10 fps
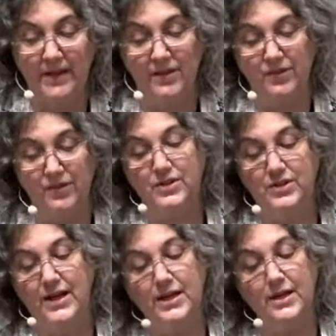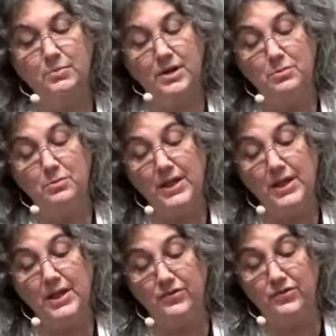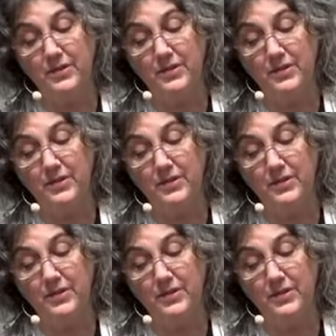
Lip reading: This time and place